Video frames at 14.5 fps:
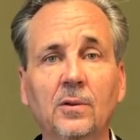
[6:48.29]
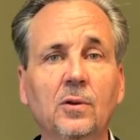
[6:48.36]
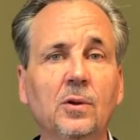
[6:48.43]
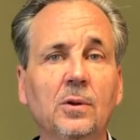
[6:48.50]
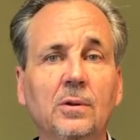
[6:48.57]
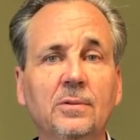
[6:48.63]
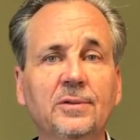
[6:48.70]

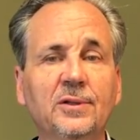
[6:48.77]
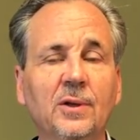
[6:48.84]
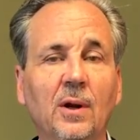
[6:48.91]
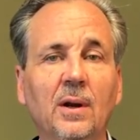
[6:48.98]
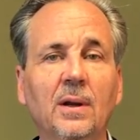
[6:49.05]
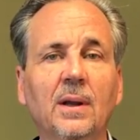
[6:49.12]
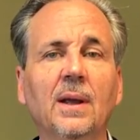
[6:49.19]
to
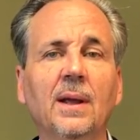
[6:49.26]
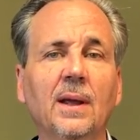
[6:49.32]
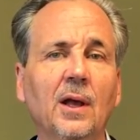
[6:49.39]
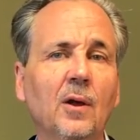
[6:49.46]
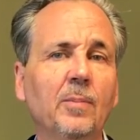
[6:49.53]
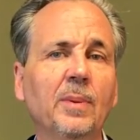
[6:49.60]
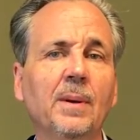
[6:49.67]
start
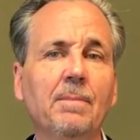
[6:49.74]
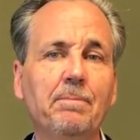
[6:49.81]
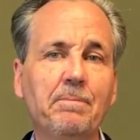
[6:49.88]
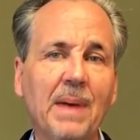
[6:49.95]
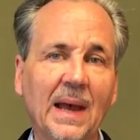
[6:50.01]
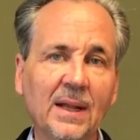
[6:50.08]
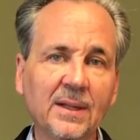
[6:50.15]
help
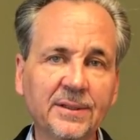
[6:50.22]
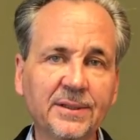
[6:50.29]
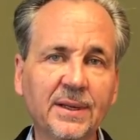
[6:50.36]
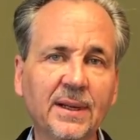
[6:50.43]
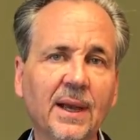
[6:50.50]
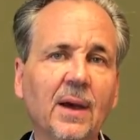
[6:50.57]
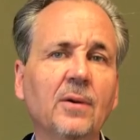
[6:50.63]
balancing